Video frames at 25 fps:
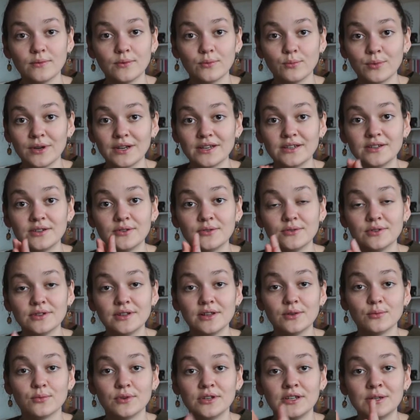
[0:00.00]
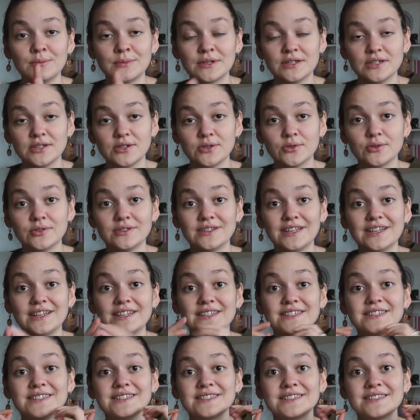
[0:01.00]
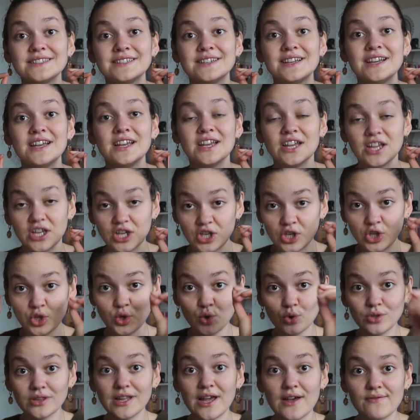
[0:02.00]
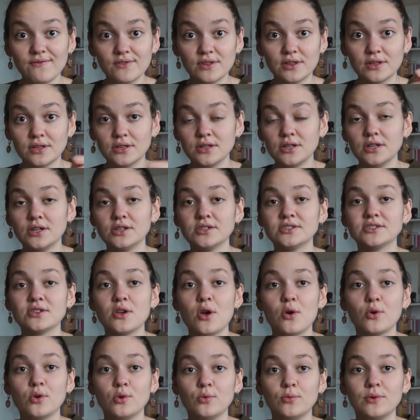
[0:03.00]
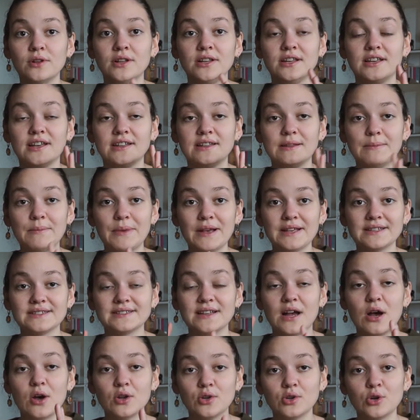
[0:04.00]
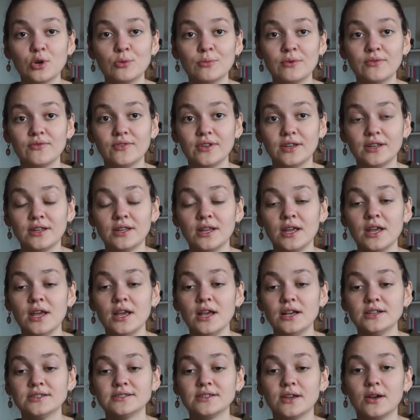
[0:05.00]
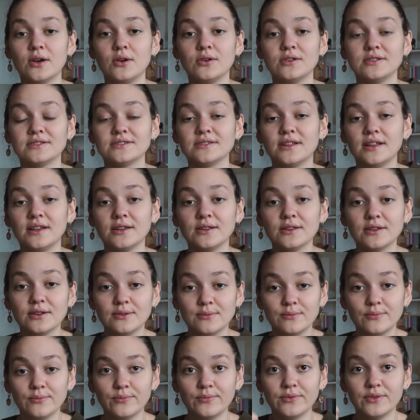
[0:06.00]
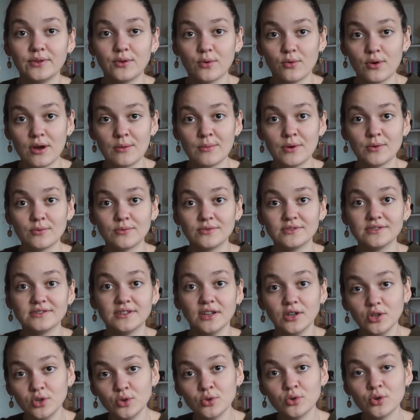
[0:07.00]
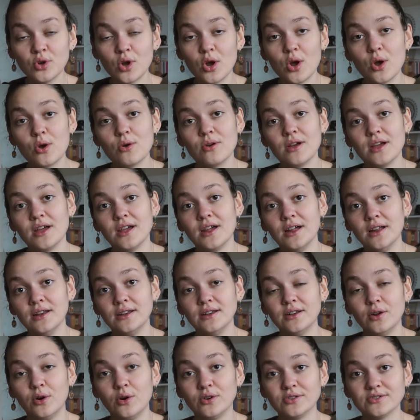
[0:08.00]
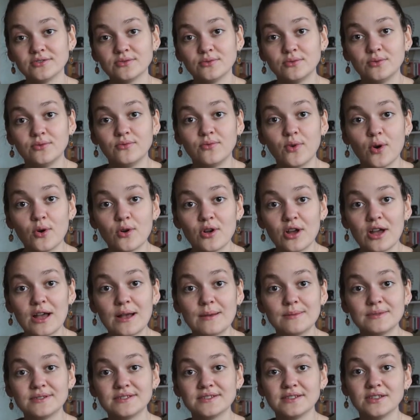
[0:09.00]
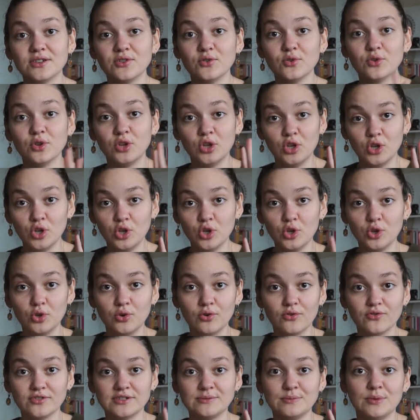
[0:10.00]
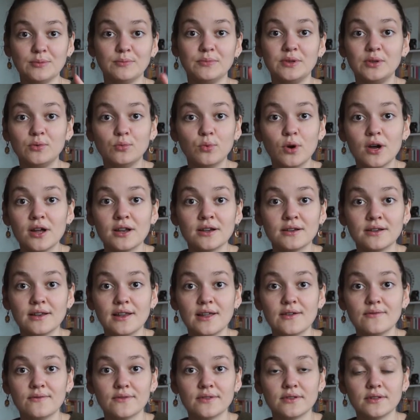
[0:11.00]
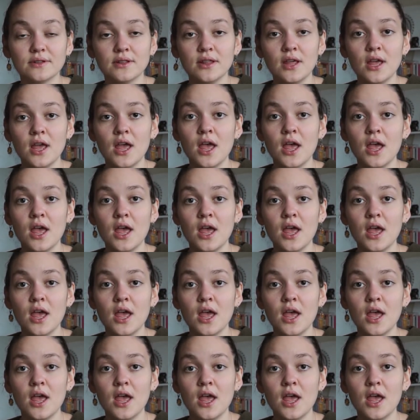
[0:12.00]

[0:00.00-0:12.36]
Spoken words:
reading material that is your level, so you really get the best outcome of it. So it's like the grammar rules that you know, and also vocabs in your, for example, B1 level.